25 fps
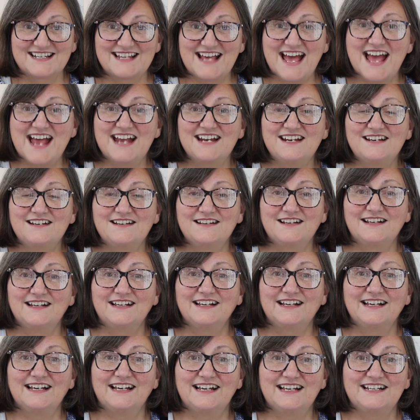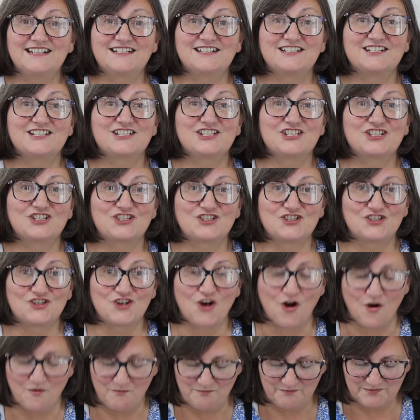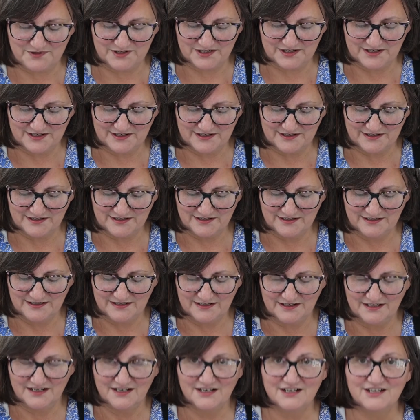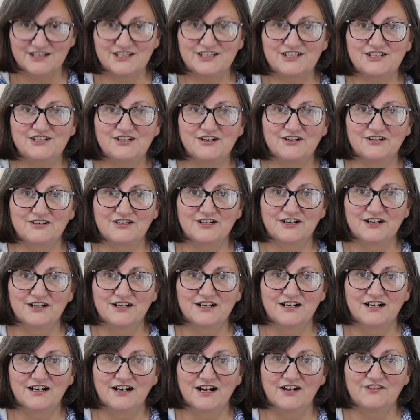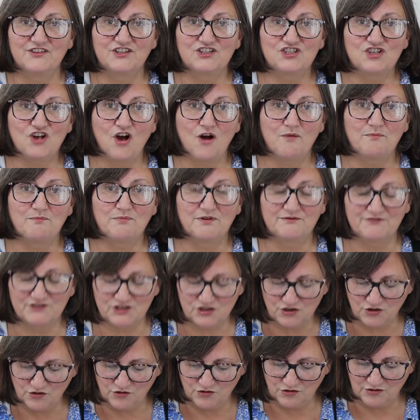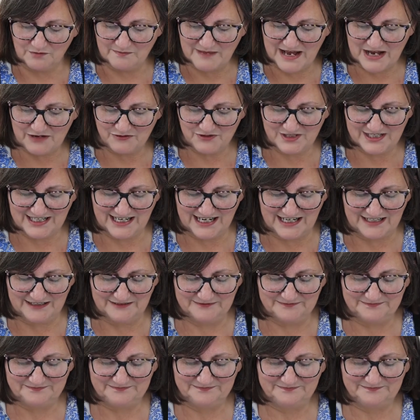then it stopped, stuck at the top of a tall mountain.